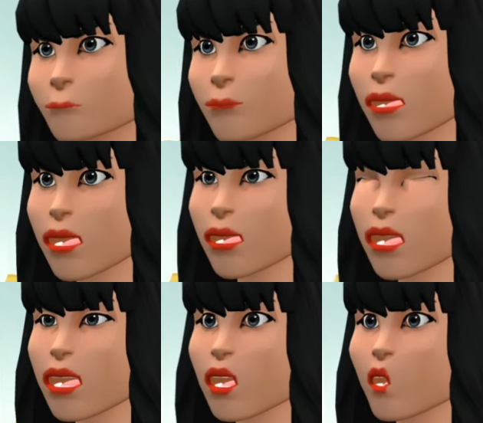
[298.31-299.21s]
Please
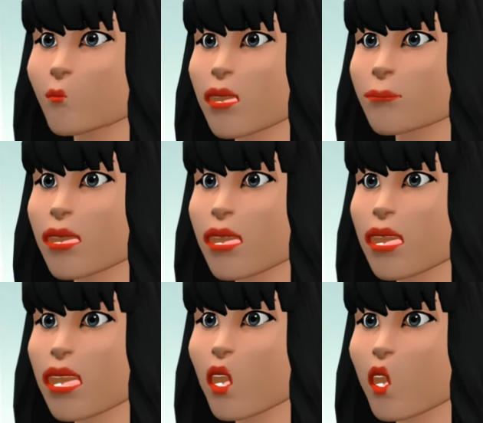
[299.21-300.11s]
start
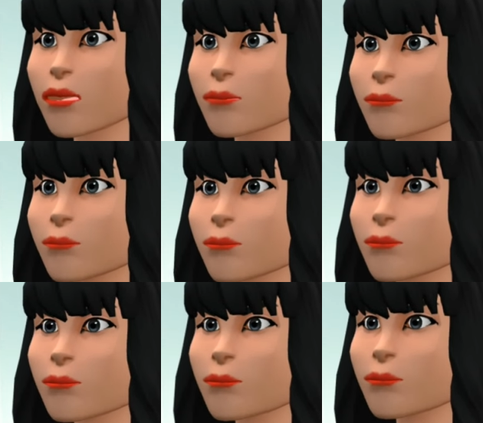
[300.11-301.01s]
preparing now.
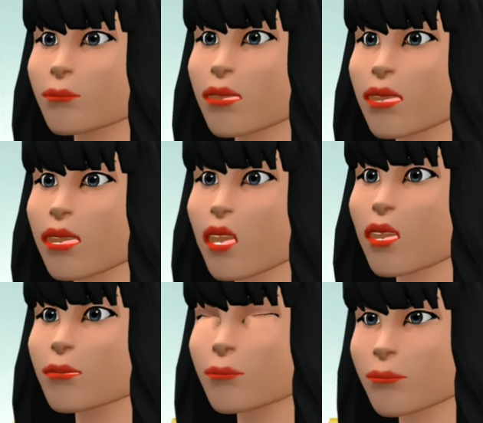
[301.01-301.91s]
Thank you.